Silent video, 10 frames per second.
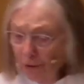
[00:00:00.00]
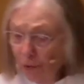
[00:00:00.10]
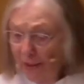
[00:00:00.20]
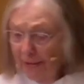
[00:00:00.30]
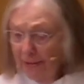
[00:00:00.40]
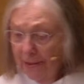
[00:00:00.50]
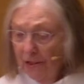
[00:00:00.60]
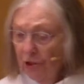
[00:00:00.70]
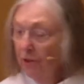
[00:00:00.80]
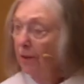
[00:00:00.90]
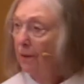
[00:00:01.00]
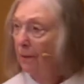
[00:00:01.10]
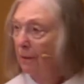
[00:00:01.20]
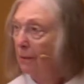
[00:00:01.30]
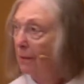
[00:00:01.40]
transition
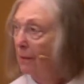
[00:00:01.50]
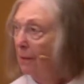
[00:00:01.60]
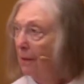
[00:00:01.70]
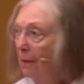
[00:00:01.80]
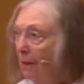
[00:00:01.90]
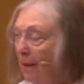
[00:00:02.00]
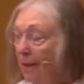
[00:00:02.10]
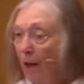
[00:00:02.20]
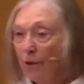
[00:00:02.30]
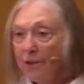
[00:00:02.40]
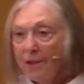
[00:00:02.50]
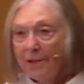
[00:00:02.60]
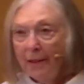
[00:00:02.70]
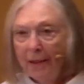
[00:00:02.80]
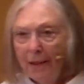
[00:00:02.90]
in our
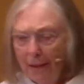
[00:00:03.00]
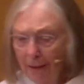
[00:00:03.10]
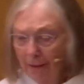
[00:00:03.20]
city